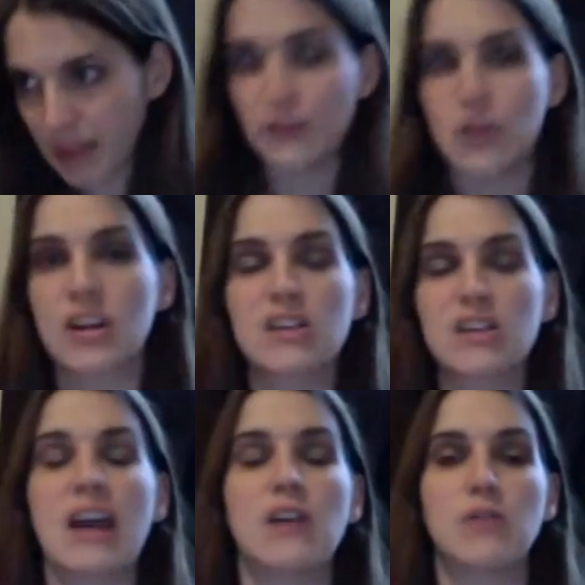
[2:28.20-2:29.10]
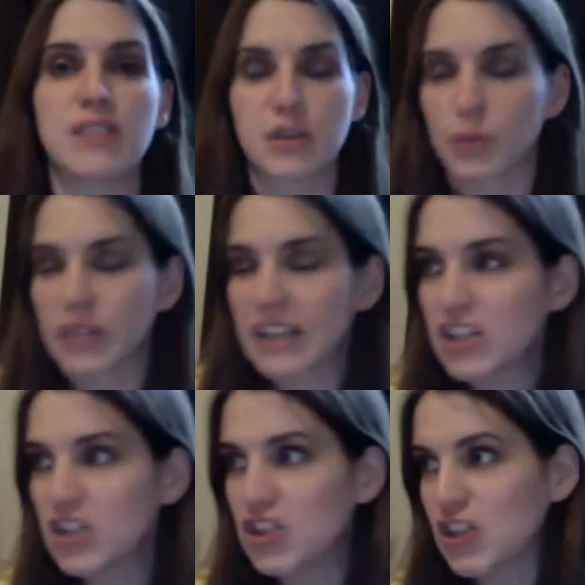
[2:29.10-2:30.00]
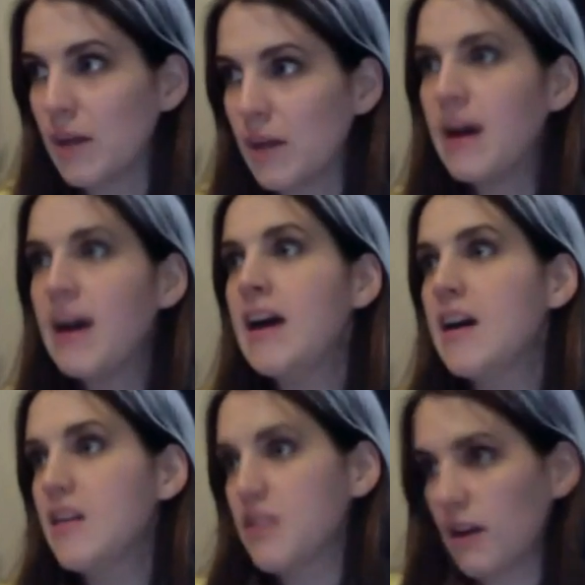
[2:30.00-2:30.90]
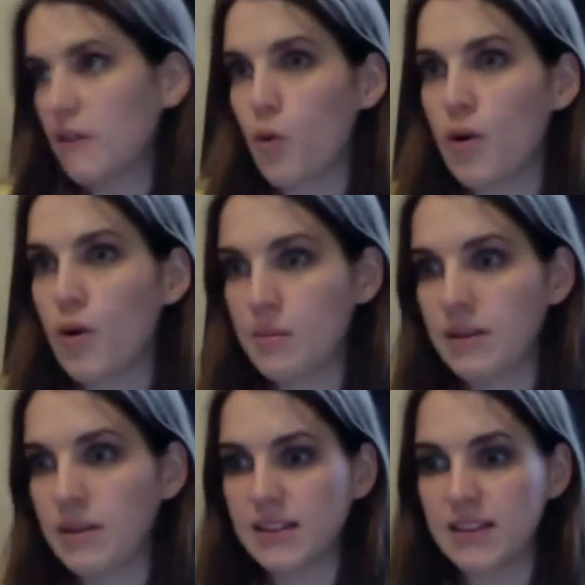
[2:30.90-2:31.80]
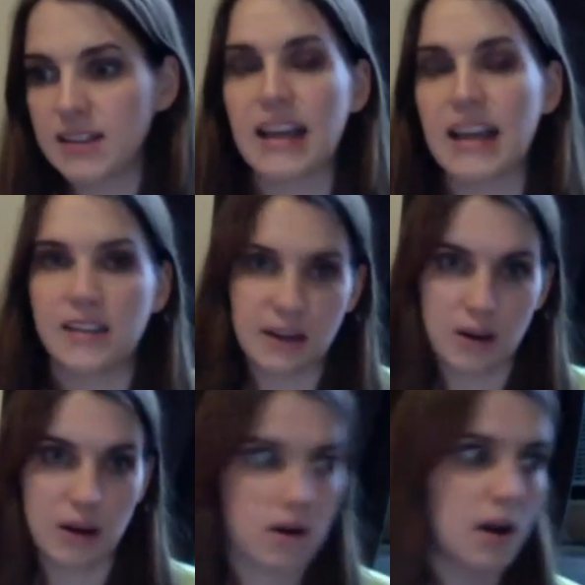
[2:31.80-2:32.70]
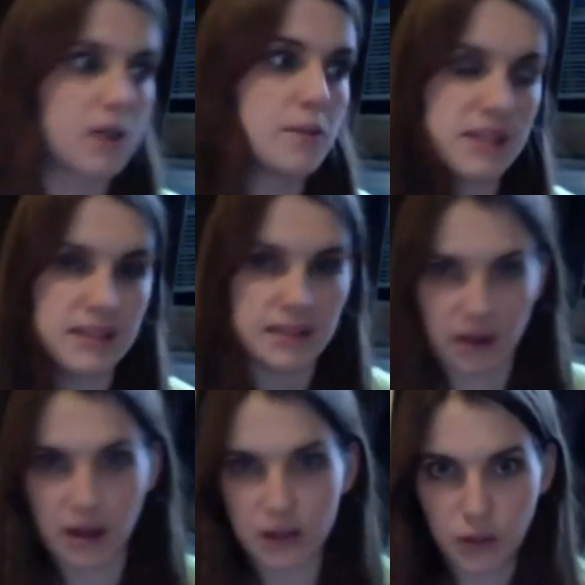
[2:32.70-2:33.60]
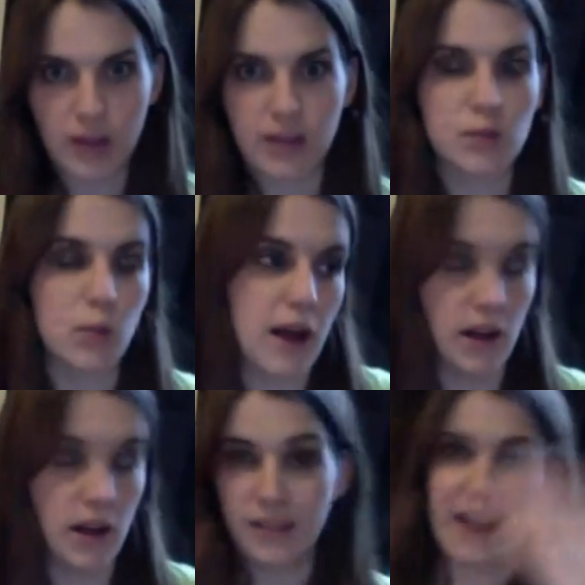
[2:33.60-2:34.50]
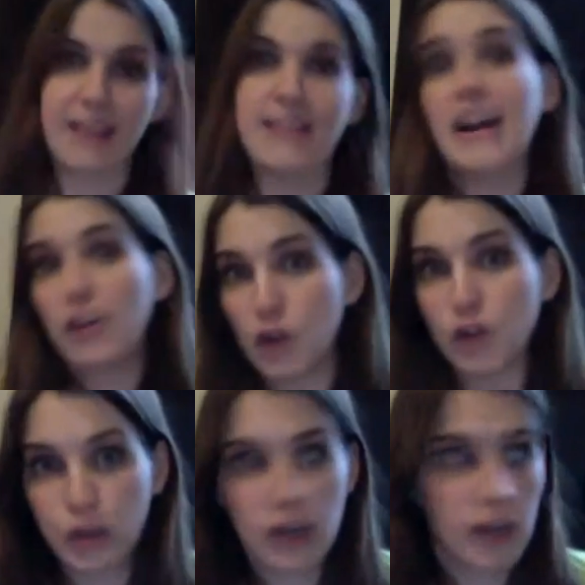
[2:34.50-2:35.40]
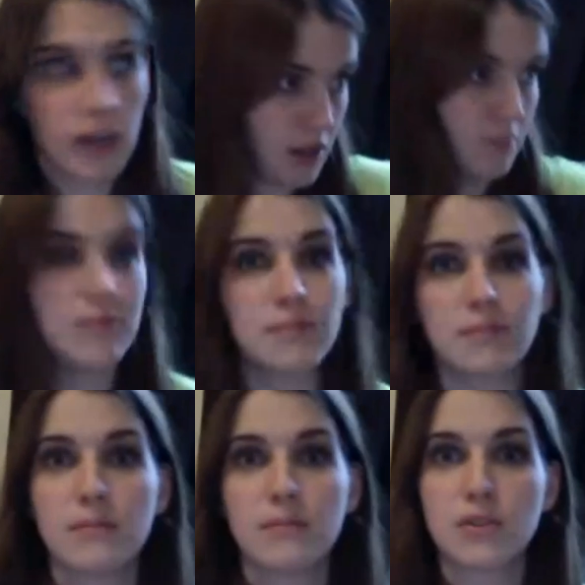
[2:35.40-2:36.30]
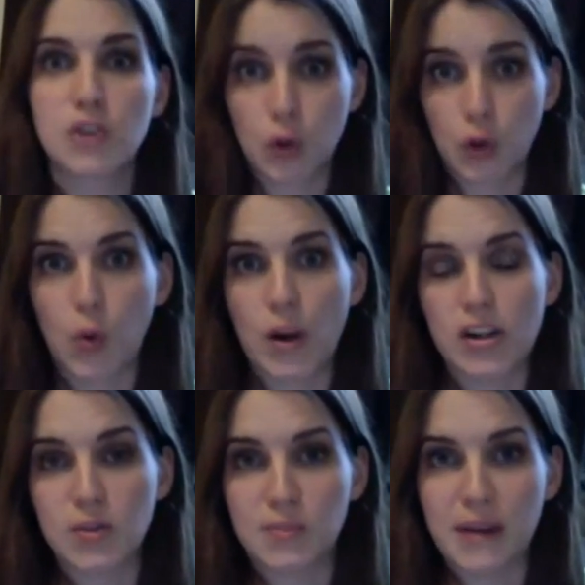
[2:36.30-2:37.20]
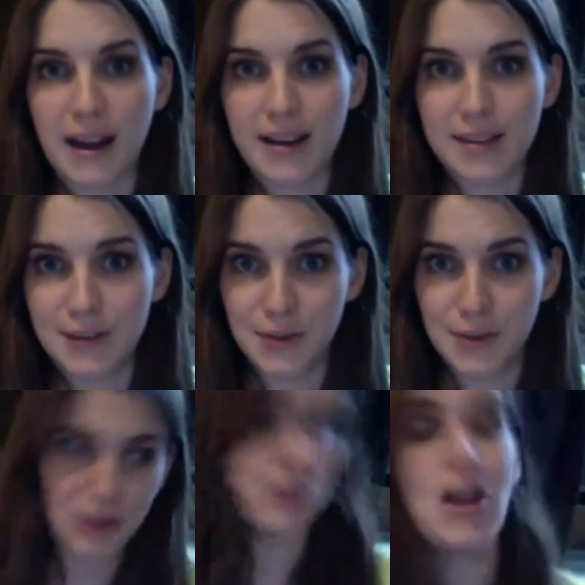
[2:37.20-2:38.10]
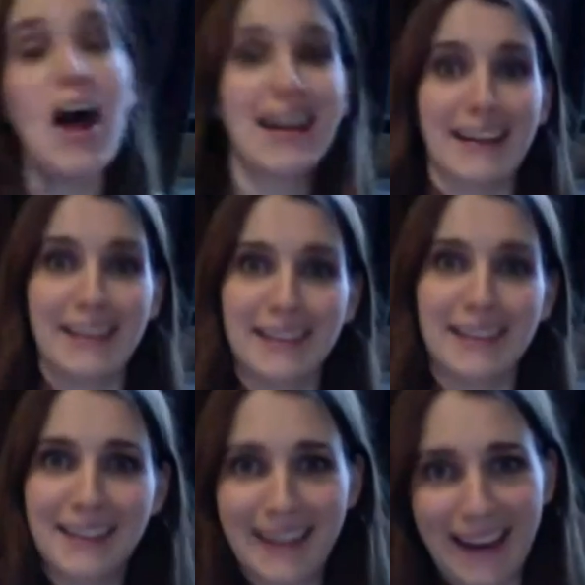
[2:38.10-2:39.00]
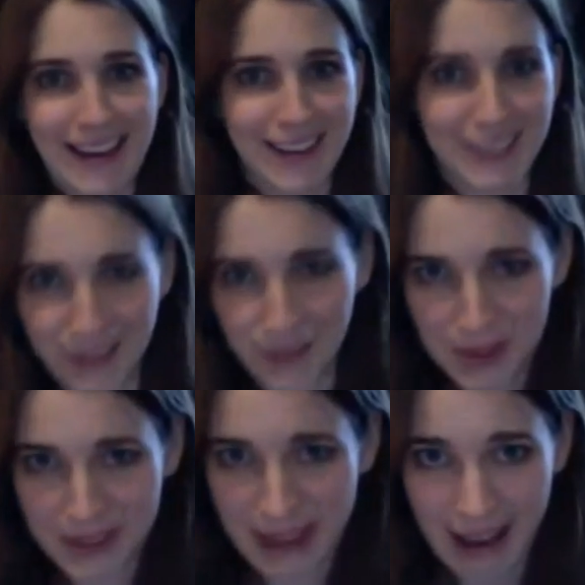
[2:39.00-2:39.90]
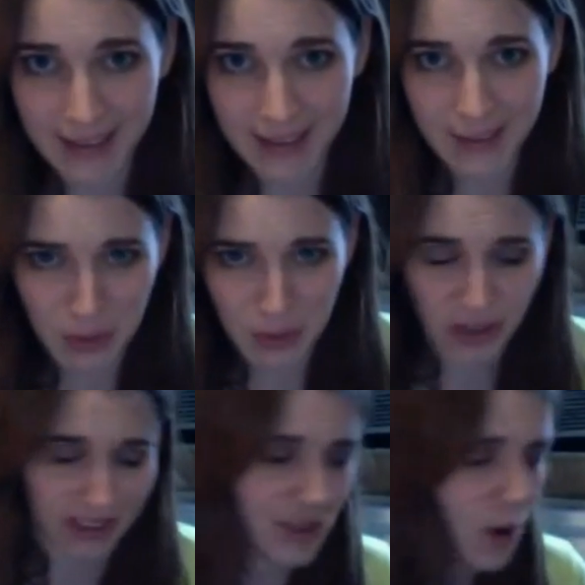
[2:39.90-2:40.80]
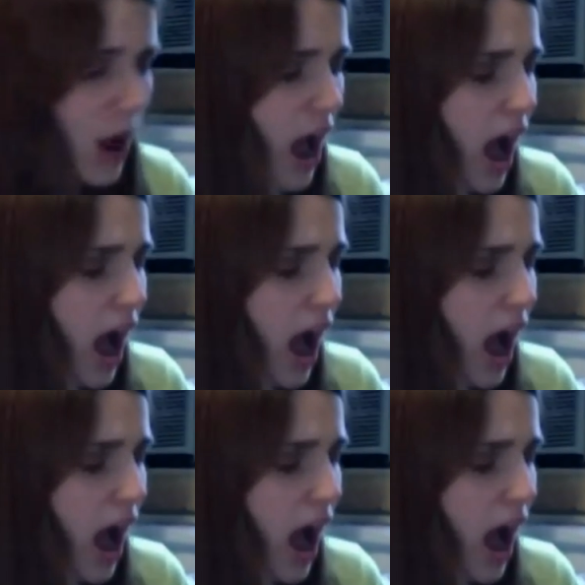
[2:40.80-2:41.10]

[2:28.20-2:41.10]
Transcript: if they're in a heterosexual relationship therefore it must indicate that our economy is not doing as well and that that could circle the question back to society as was asked originally so